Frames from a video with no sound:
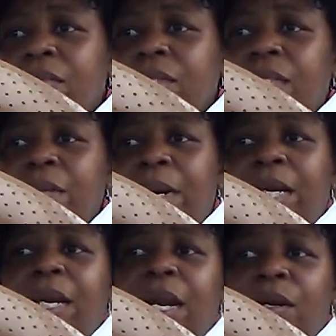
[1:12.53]
Somebody
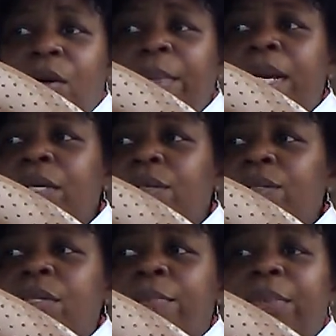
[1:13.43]
got to go back and do
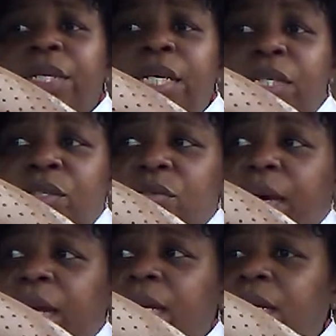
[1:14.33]
some police
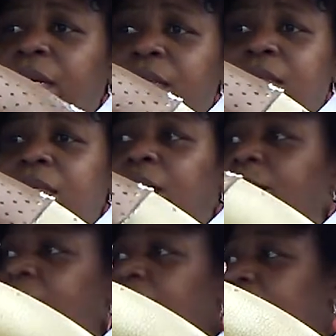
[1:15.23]
training or something.